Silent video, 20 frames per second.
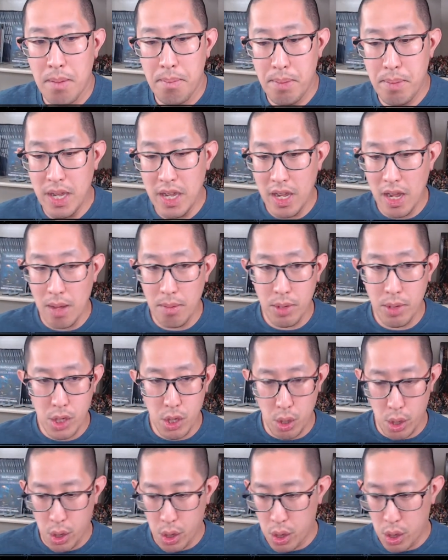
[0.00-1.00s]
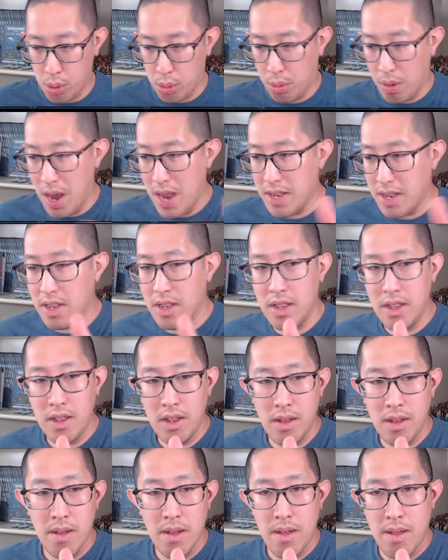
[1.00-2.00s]
Being able to
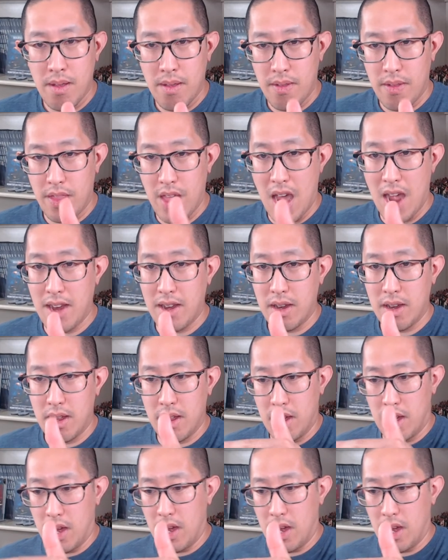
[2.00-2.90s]
threaten that,